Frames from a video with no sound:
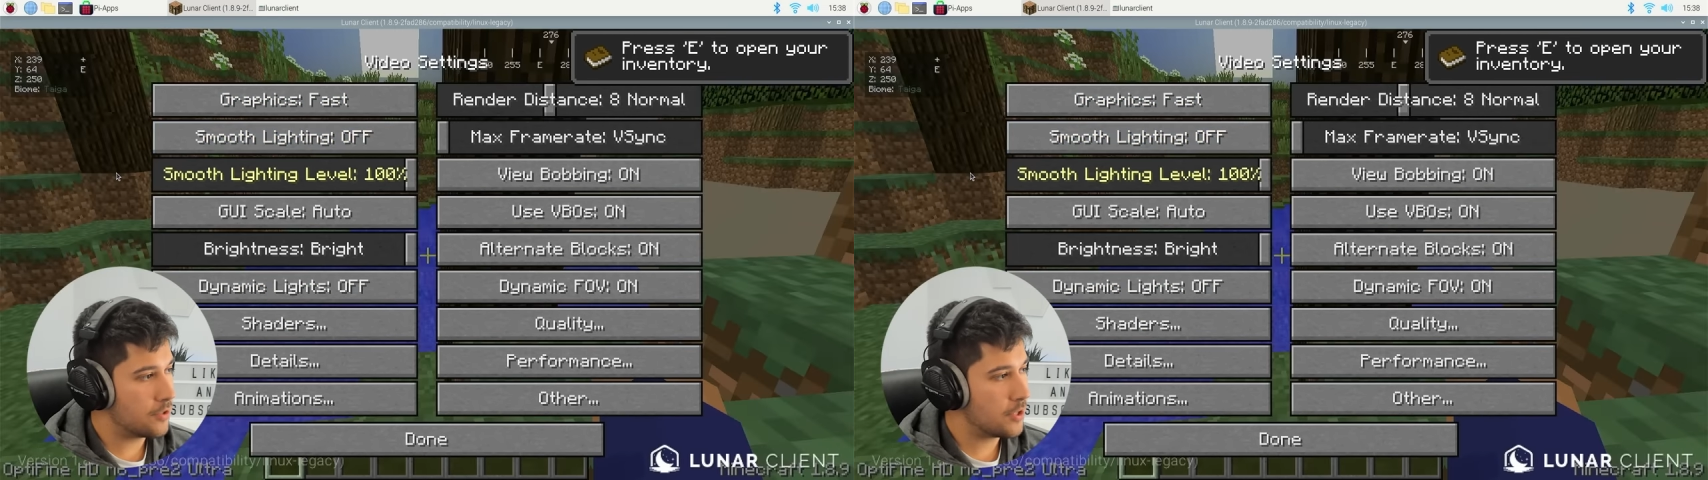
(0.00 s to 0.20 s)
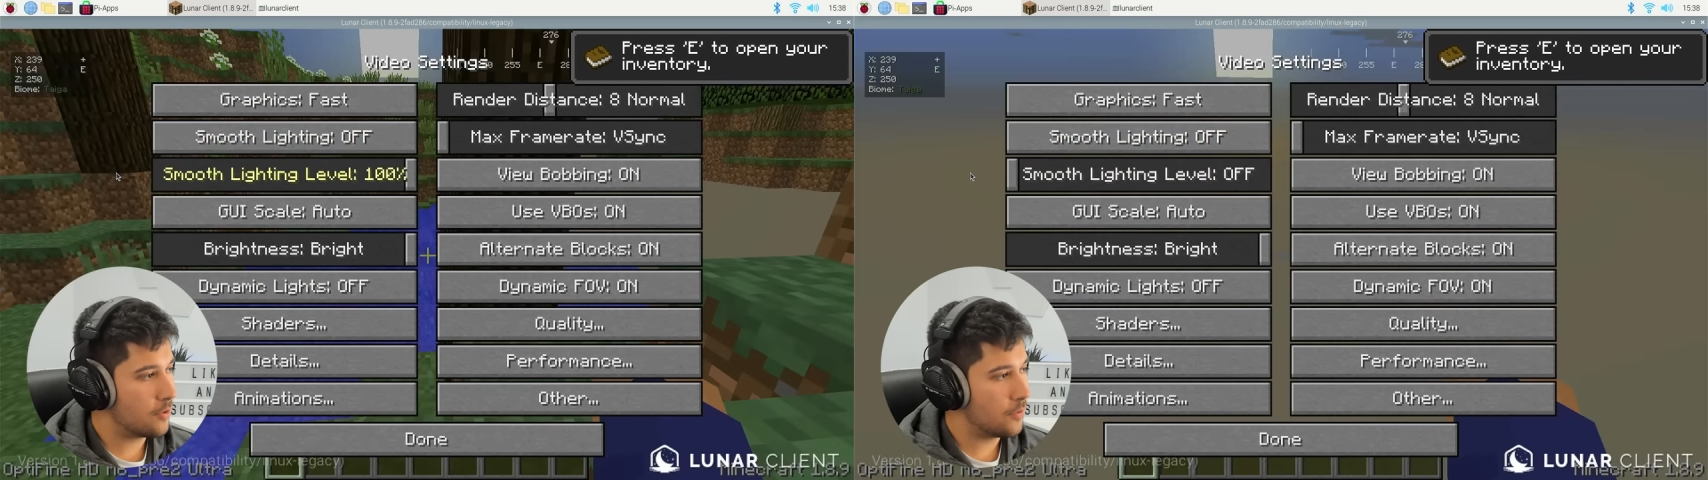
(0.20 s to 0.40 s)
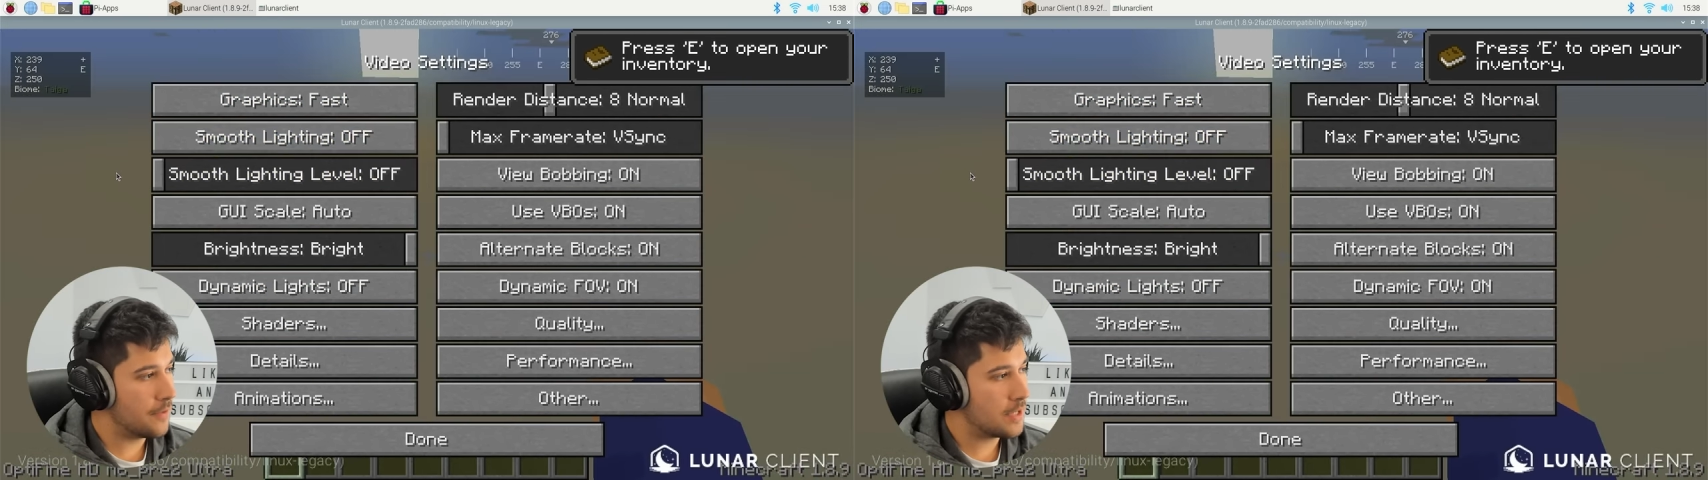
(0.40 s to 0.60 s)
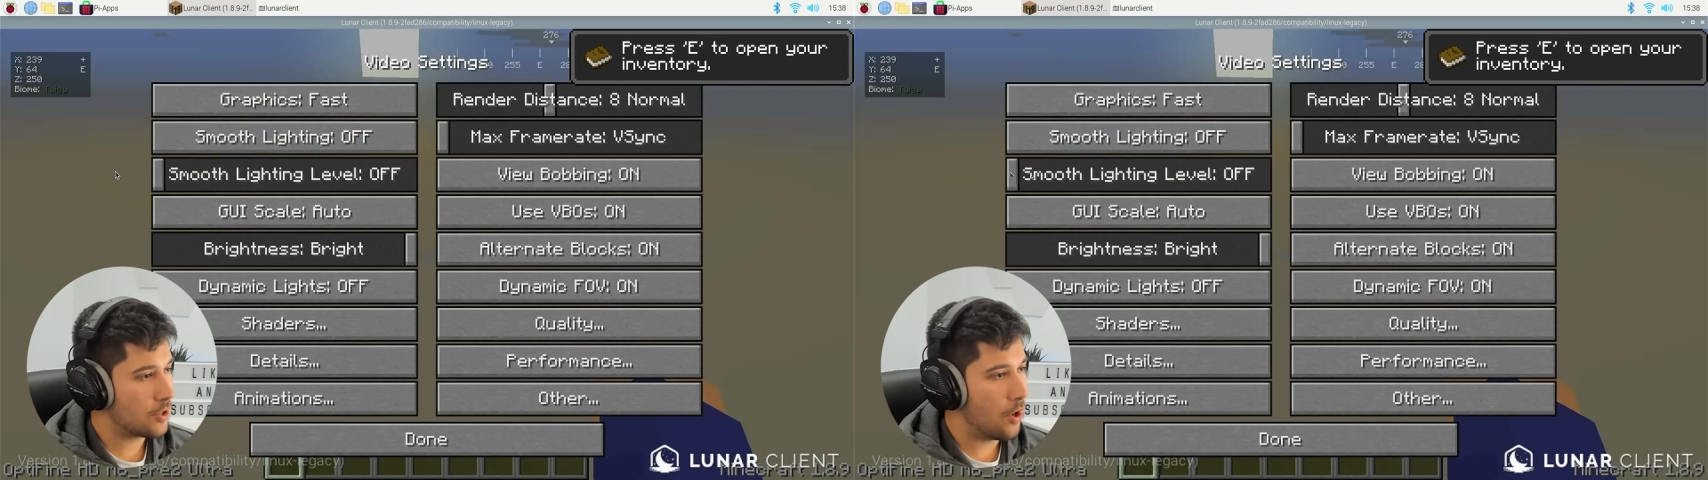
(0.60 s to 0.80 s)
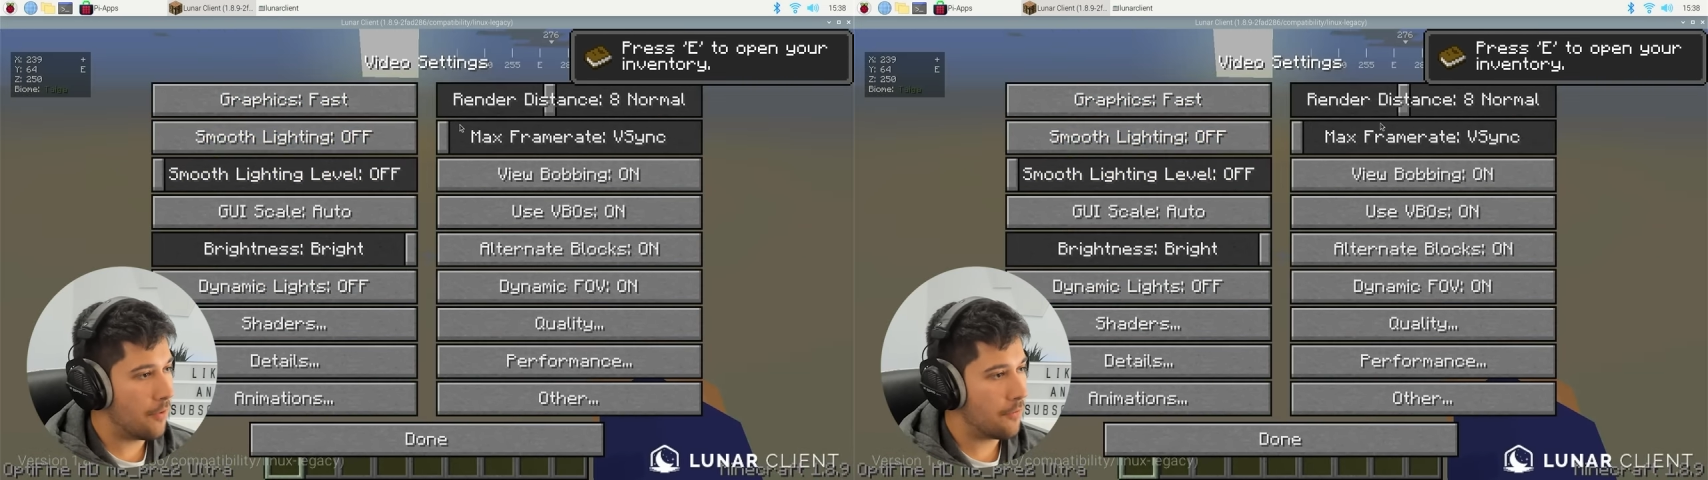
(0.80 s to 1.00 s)
Turn all of this
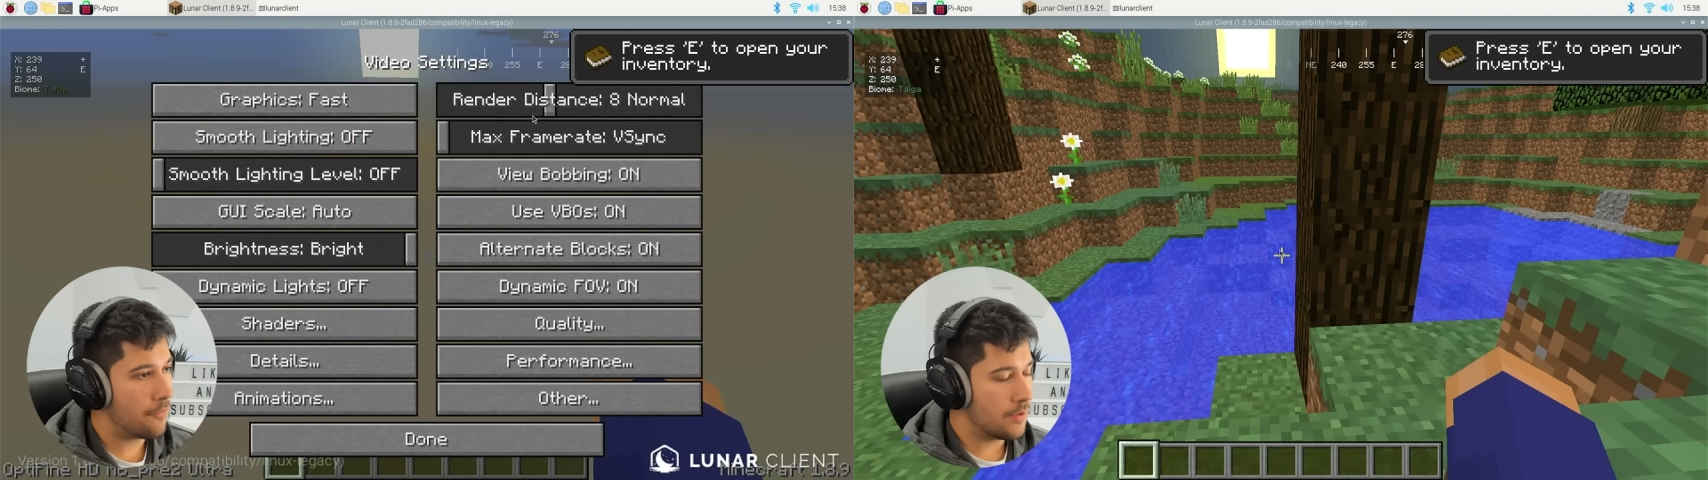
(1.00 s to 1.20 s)
off.